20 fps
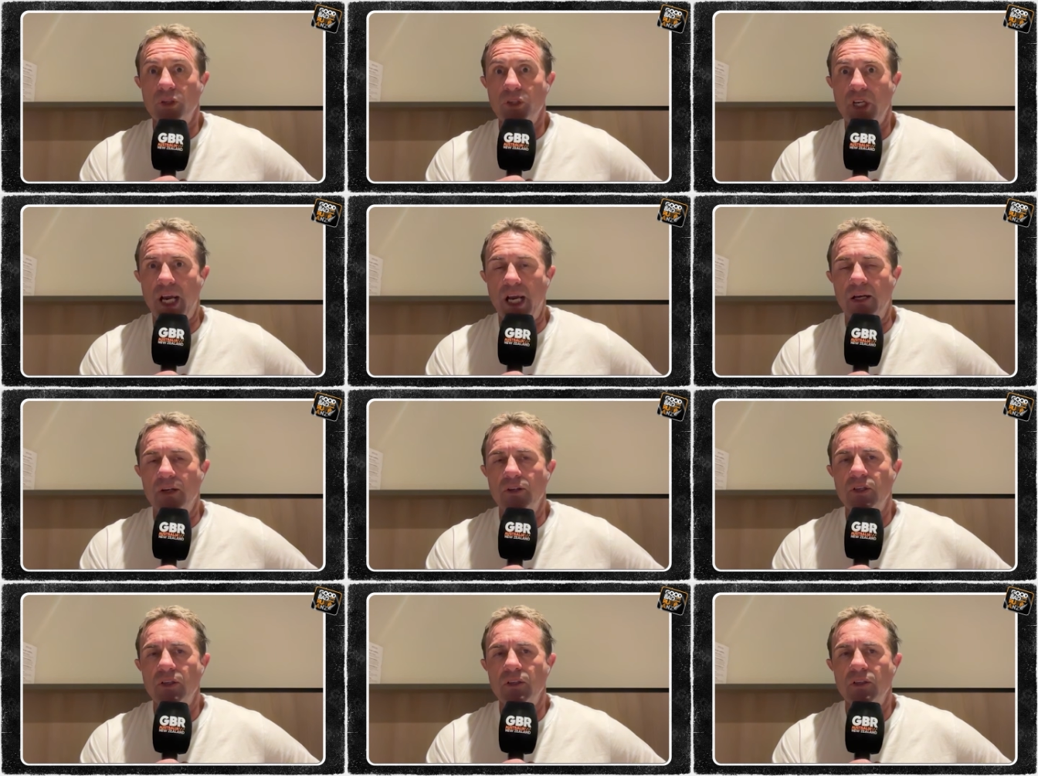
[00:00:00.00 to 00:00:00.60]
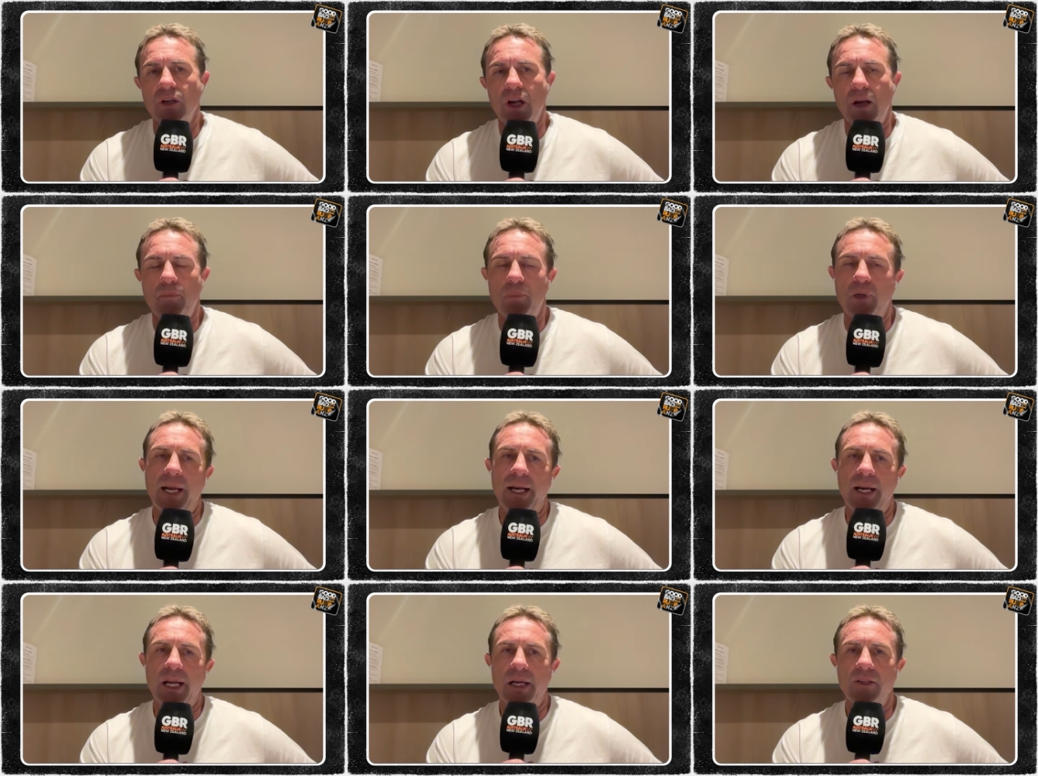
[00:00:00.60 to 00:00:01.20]
challenges like
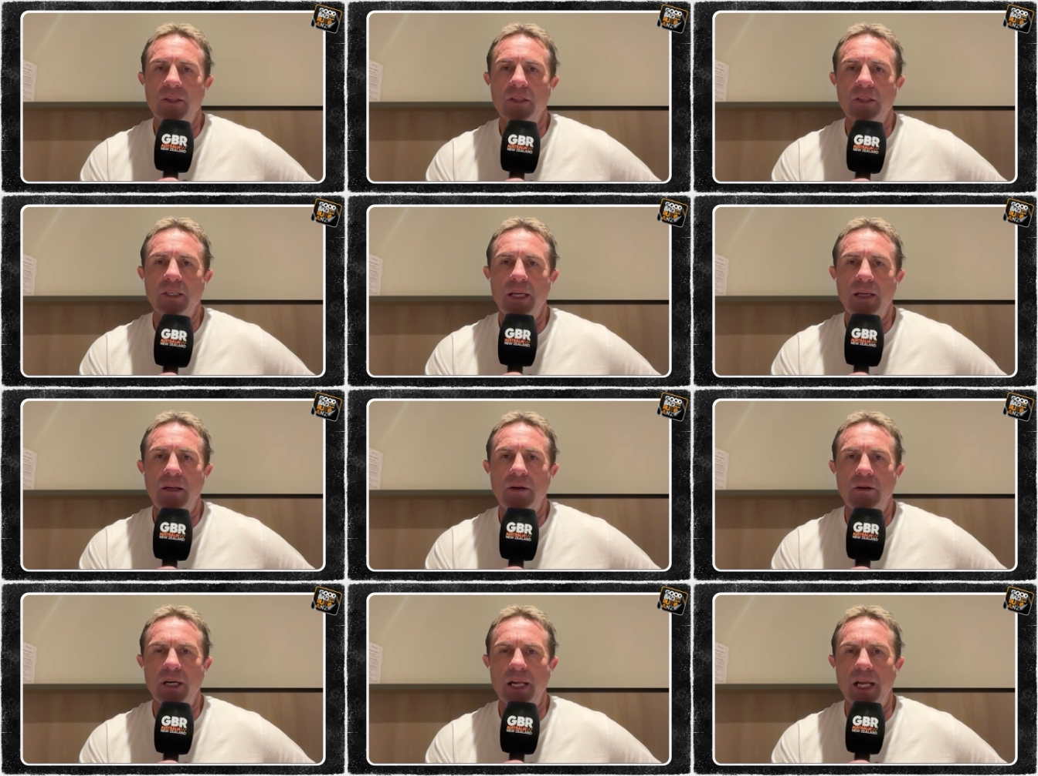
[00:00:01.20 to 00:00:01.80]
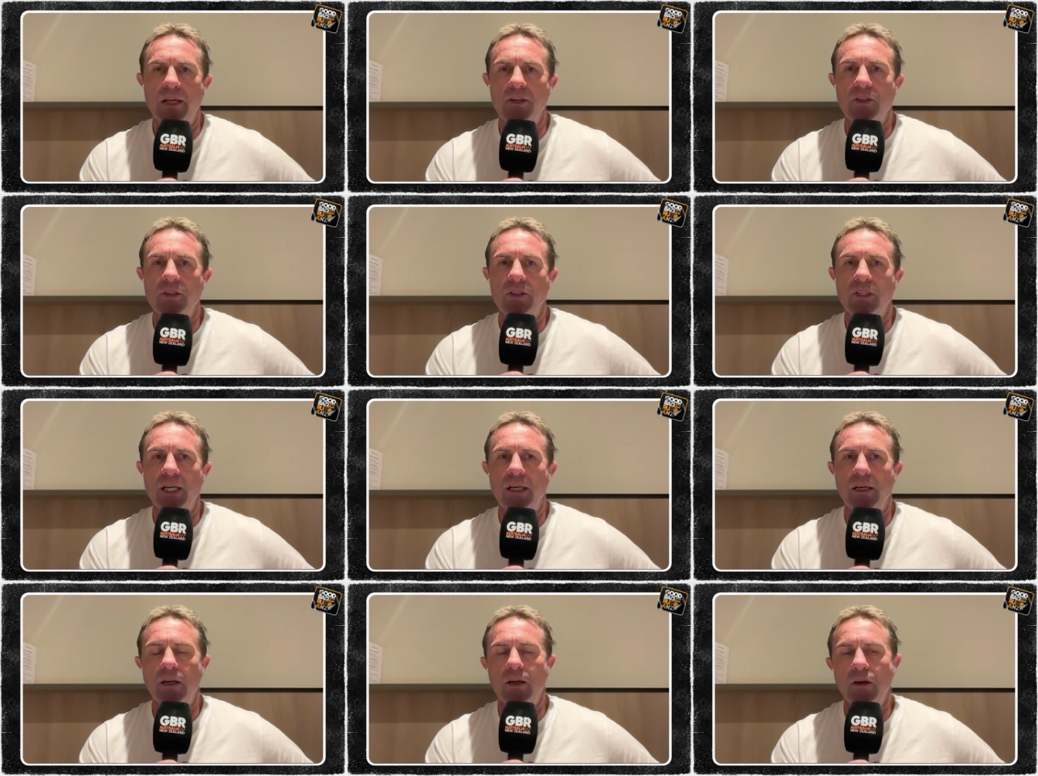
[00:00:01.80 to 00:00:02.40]
playing Argentina in
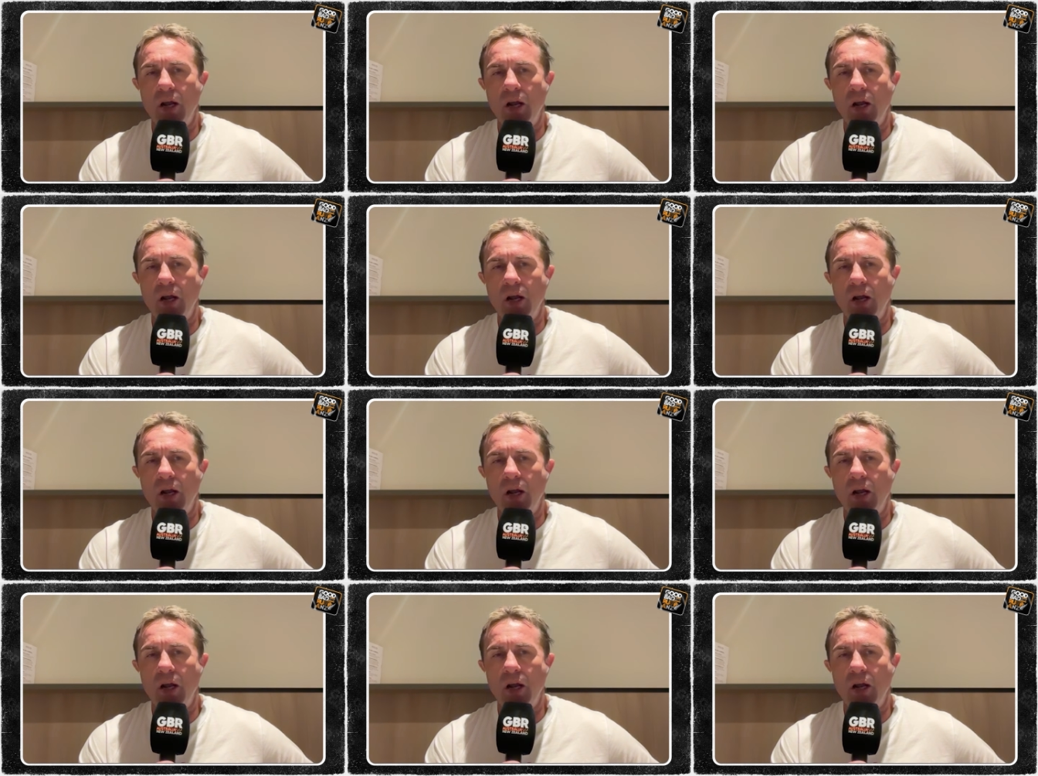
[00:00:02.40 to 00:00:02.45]
Argentina,